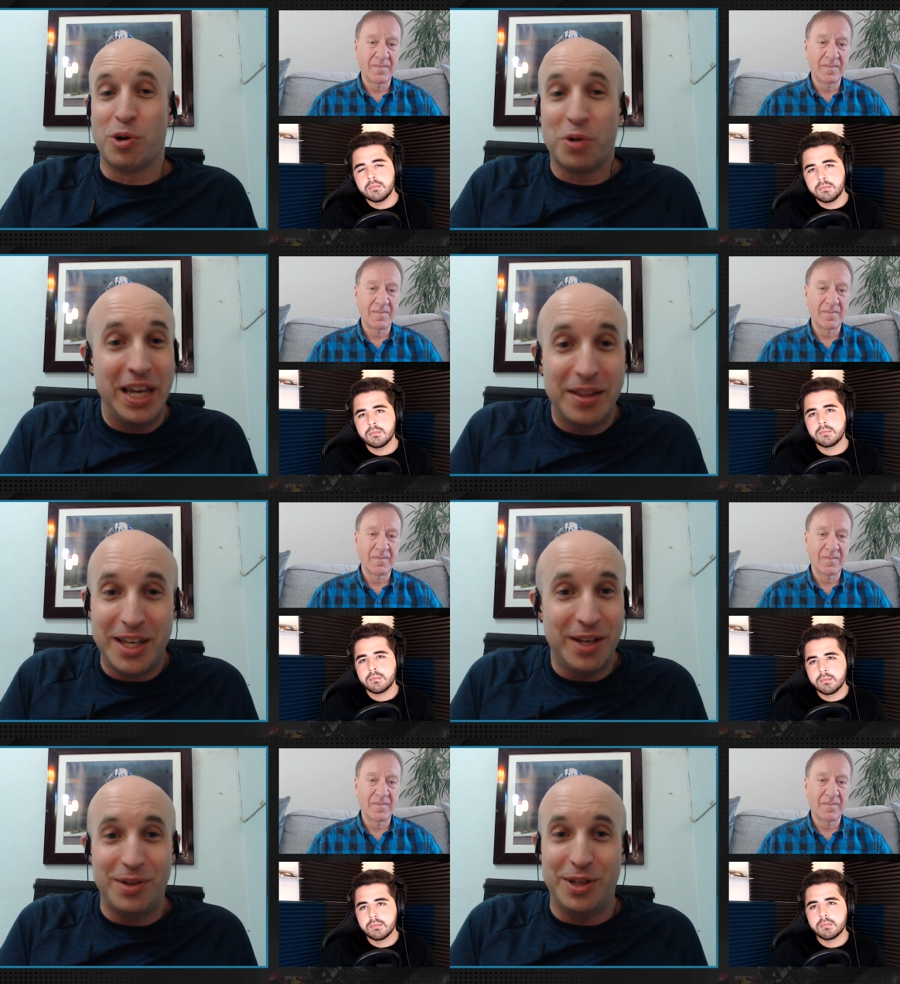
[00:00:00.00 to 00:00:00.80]
Speaker 1: somehow
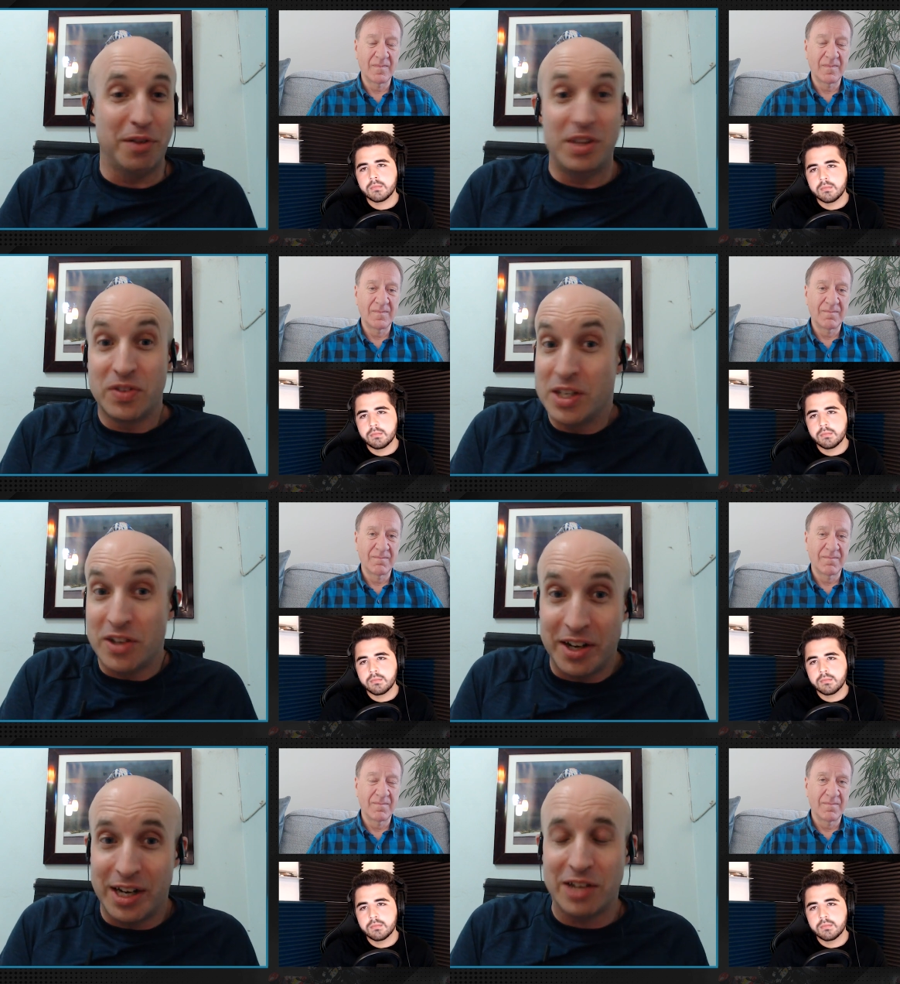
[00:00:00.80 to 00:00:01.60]
cooking the? You know,
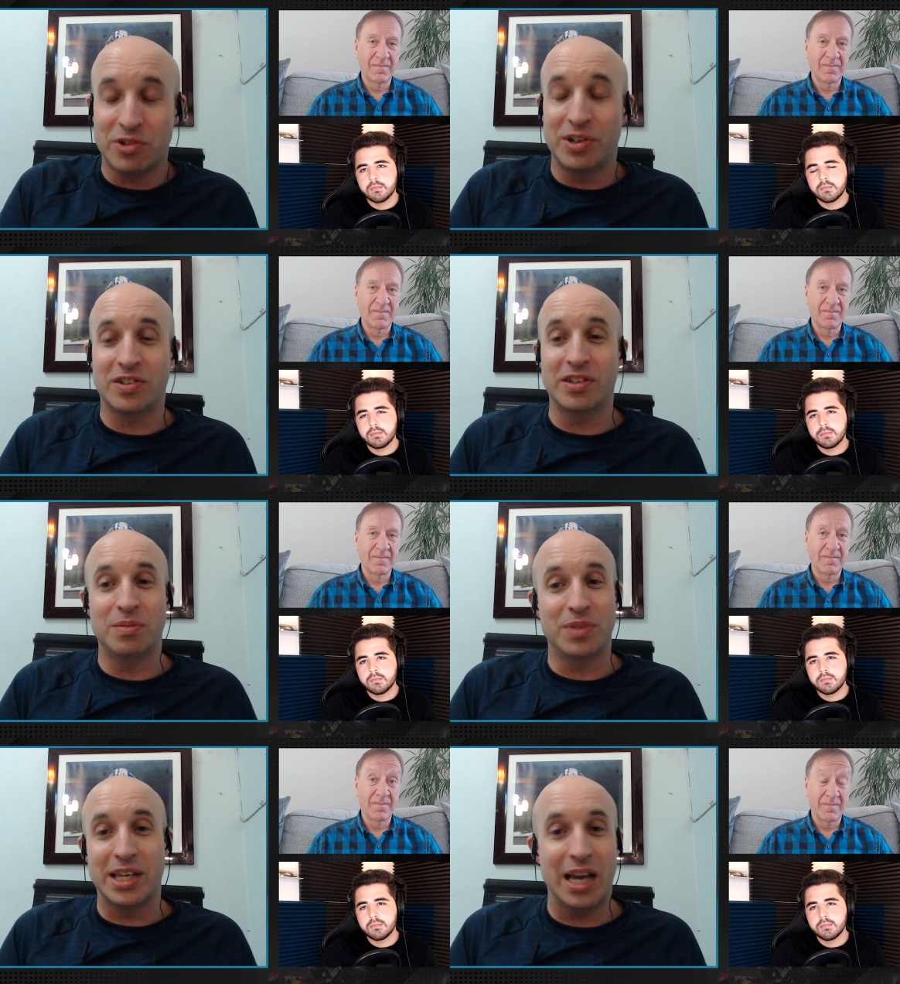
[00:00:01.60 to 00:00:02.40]
these aren't electronic
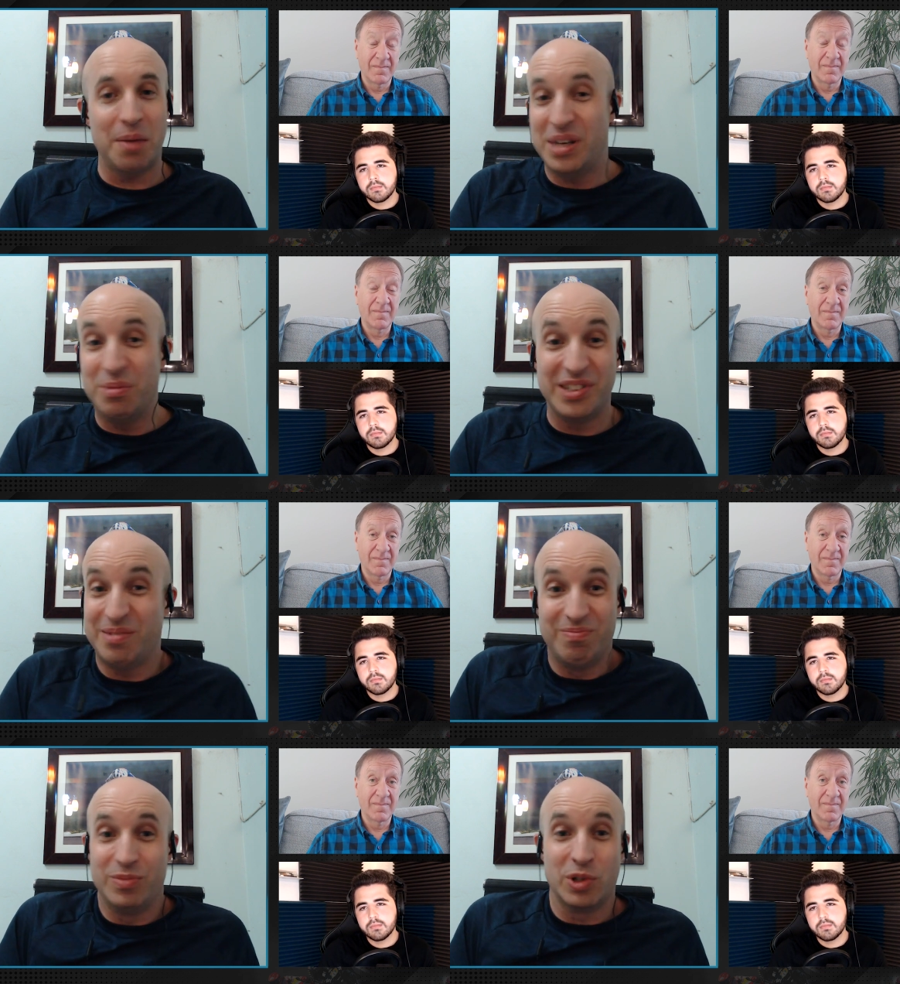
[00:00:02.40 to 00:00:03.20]
systems; they can't be.
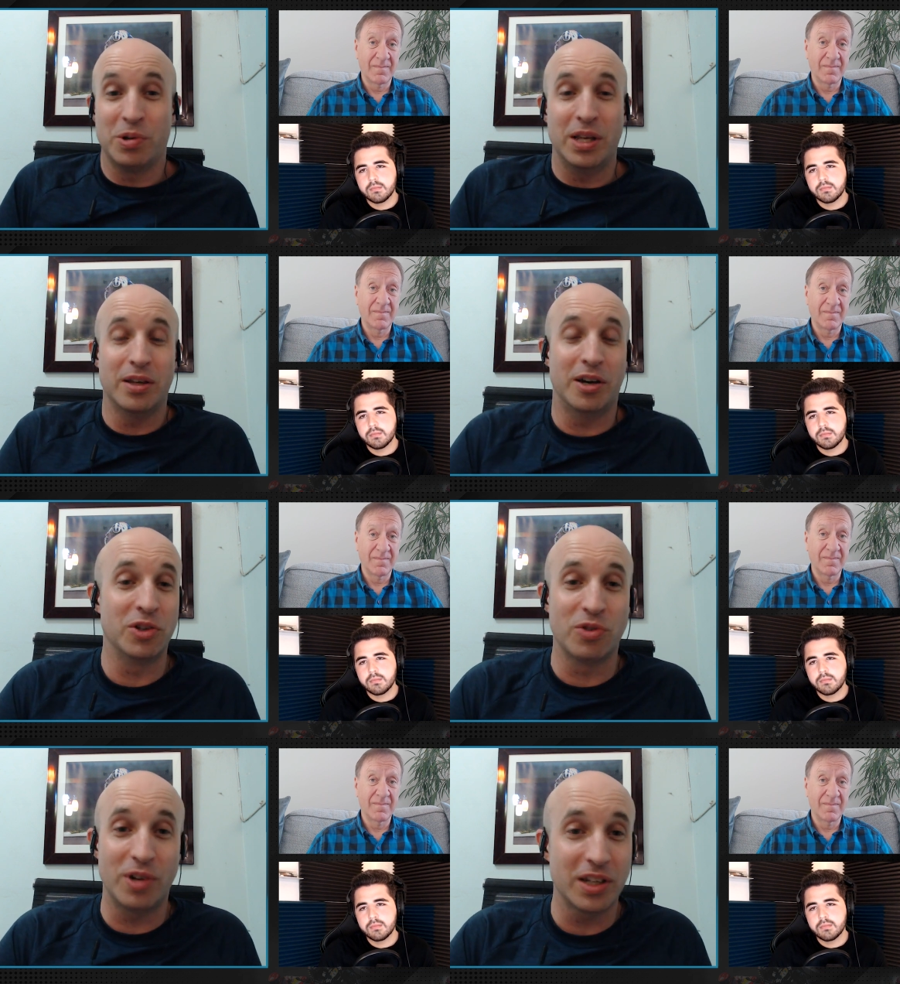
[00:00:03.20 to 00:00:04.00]
Was it cooking the
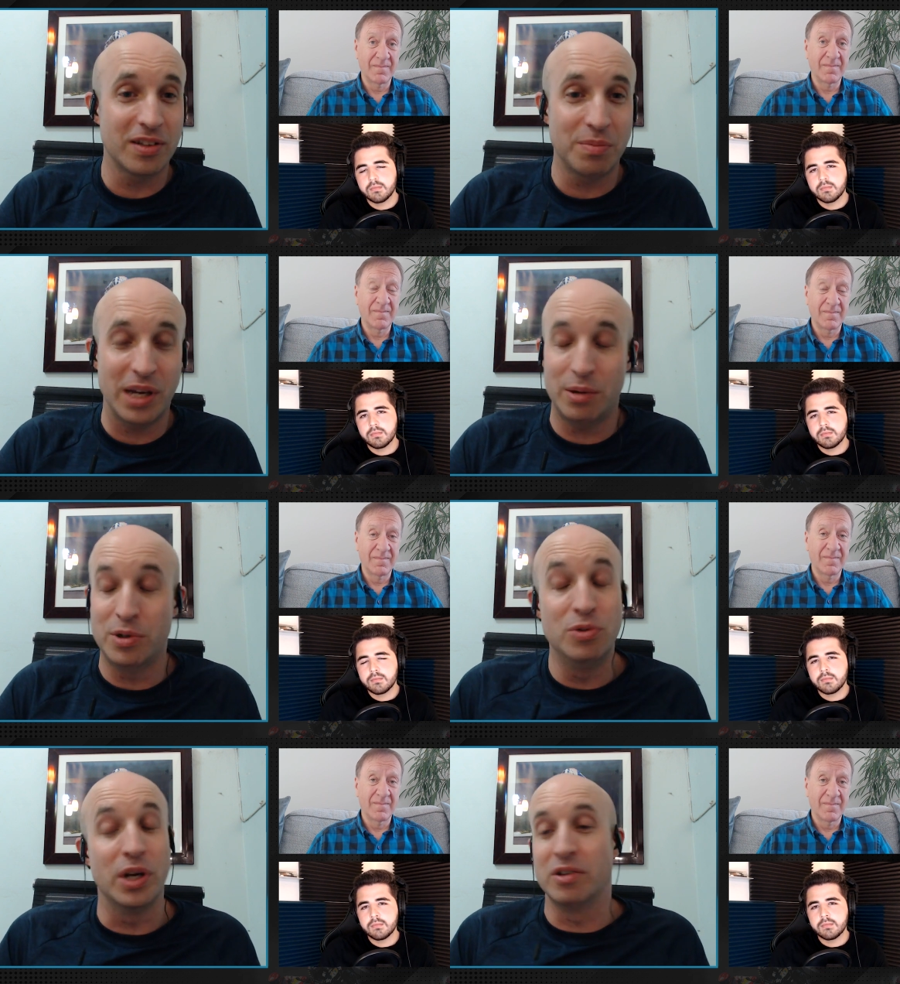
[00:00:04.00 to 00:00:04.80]
hydraulics
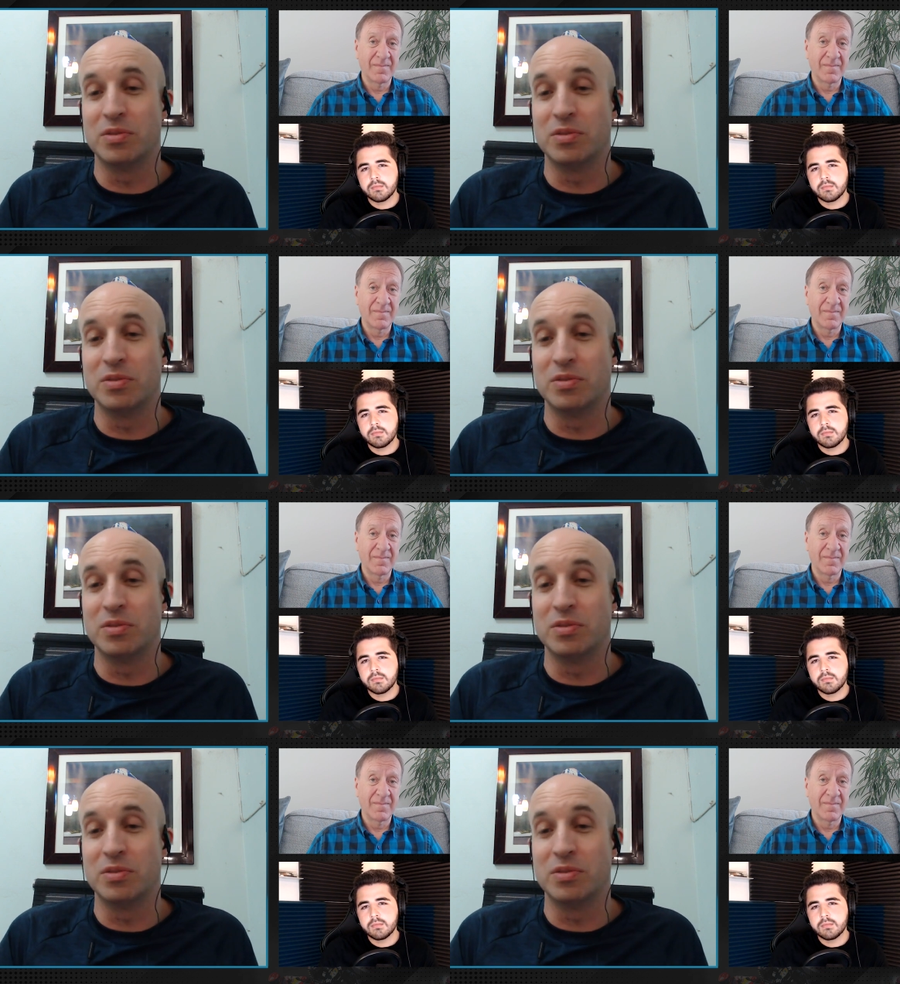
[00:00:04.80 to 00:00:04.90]
somehow? Who